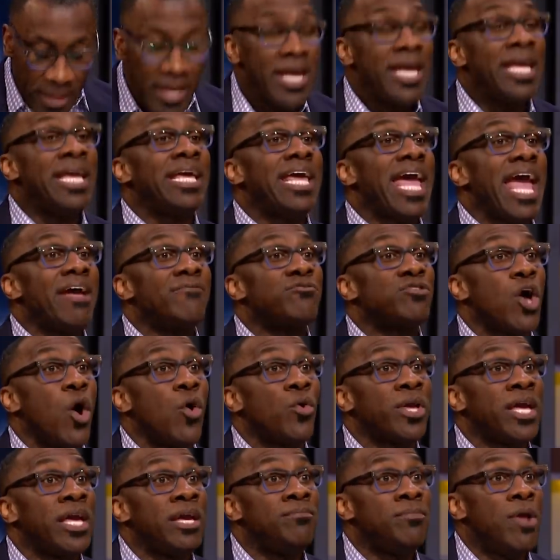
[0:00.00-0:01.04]
He gave
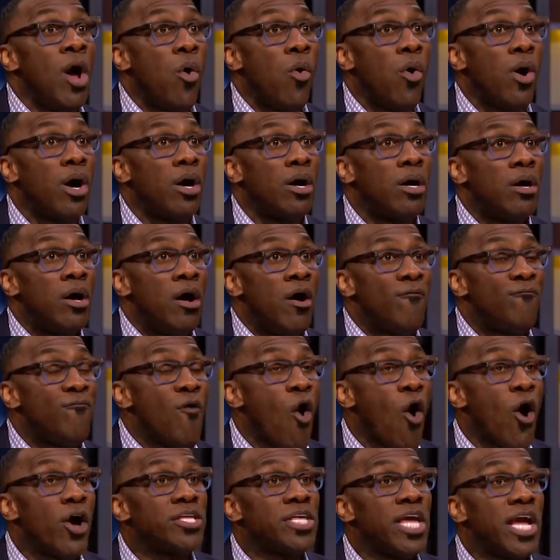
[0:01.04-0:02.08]
Joakim Noah
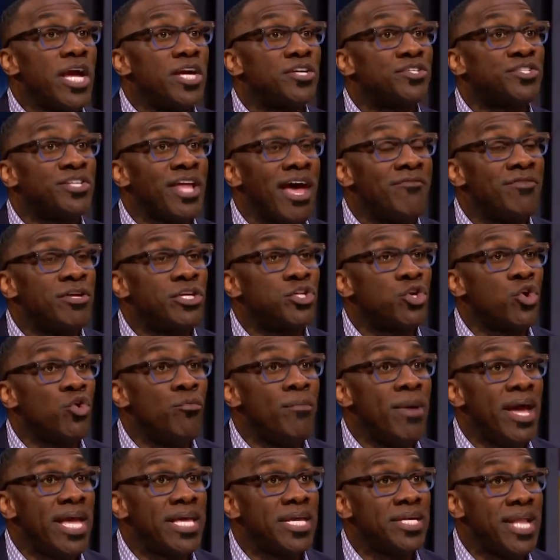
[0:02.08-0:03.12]
4 years, $72
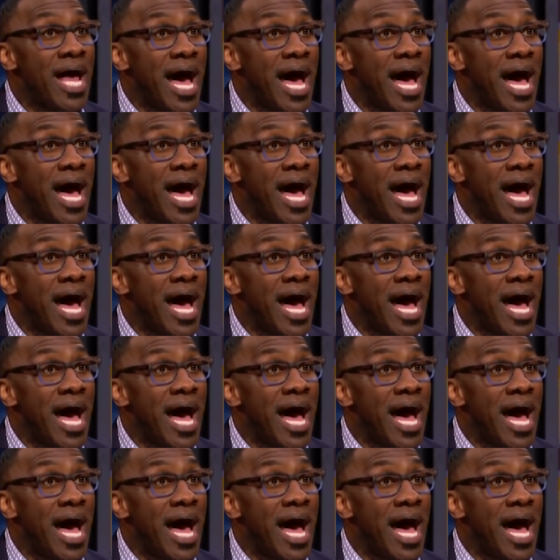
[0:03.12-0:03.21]
million.